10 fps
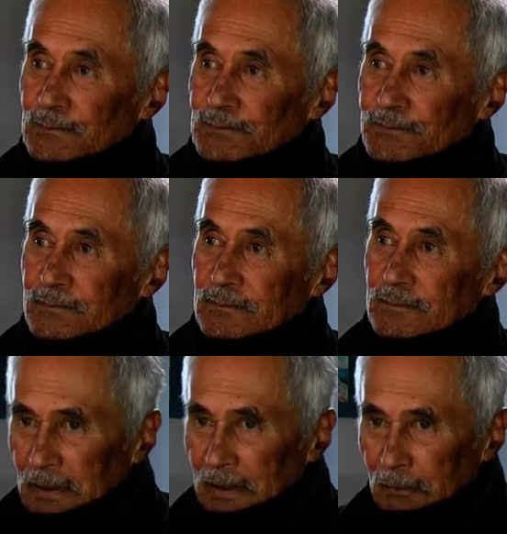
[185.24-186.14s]

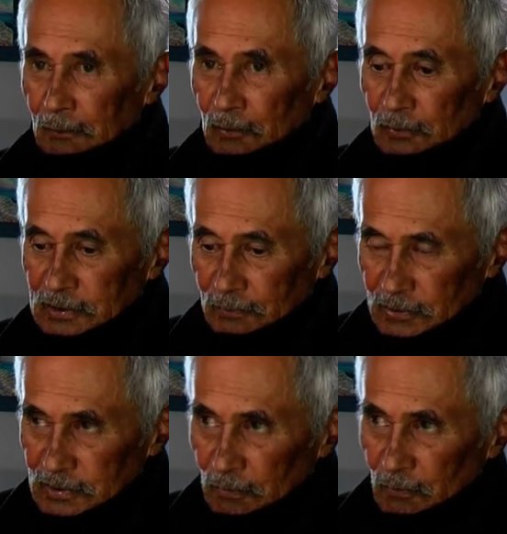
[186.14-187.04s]
Nicky
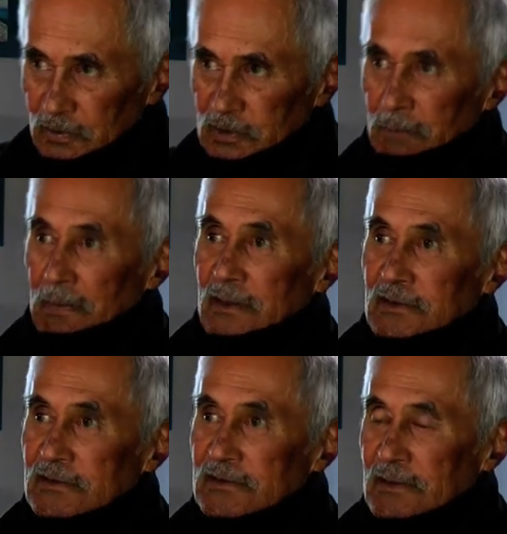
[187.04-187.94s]
was
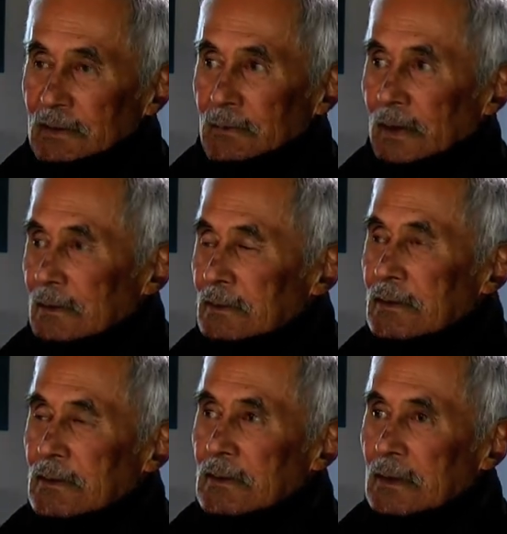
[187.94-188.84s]
amongst about
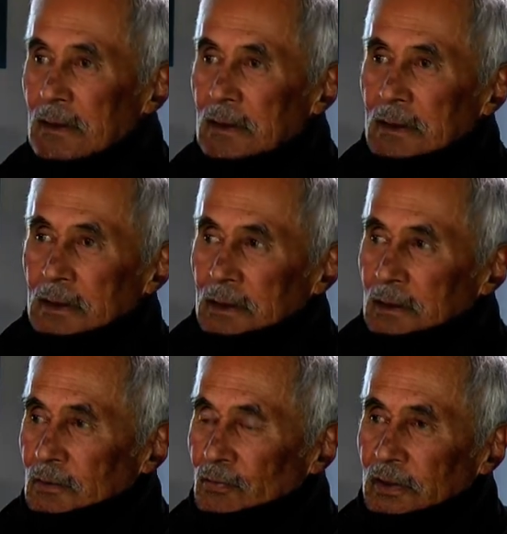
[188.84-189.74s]

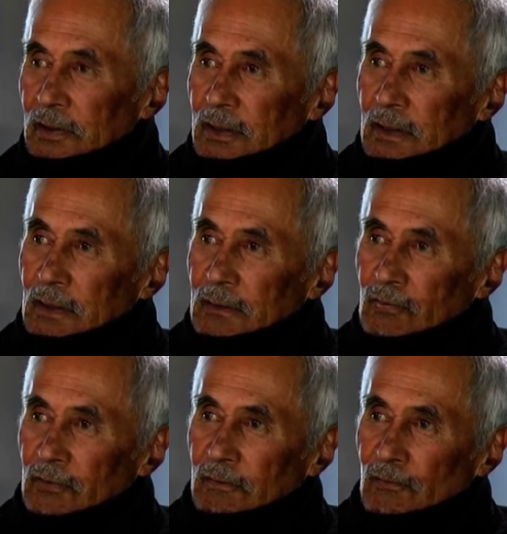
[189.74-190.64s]

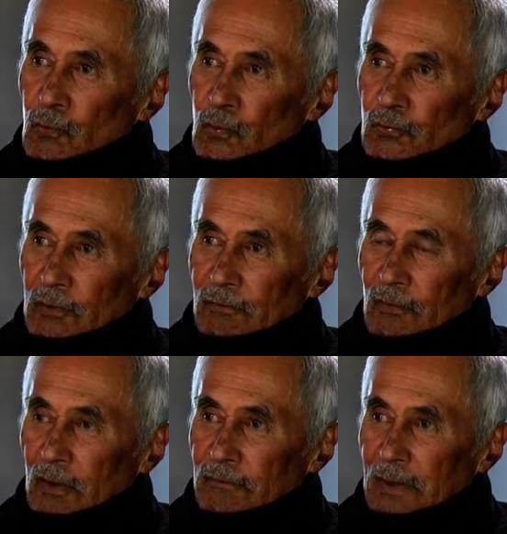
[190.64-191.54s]
24,
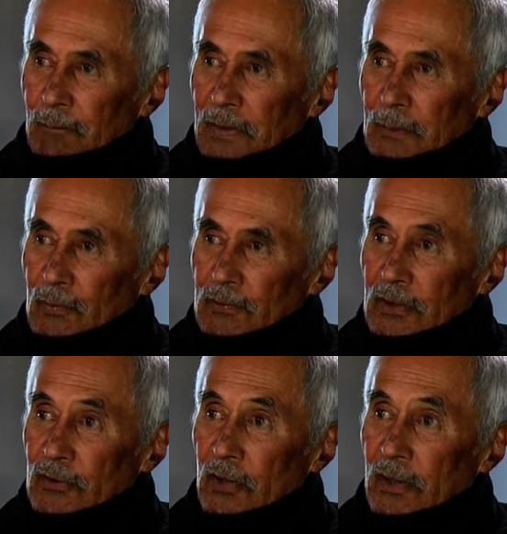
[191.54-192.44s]
25 young people
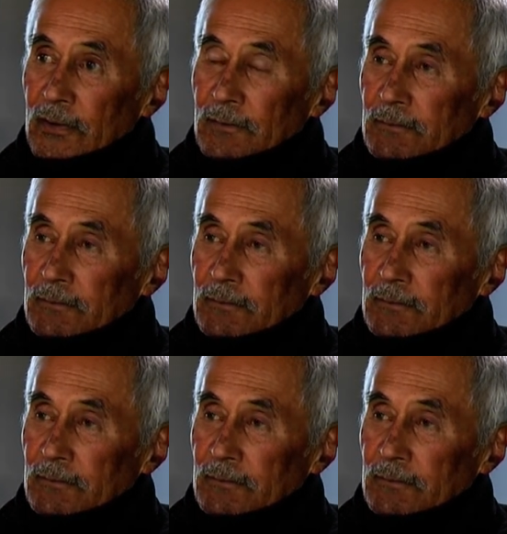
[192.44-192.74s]
that died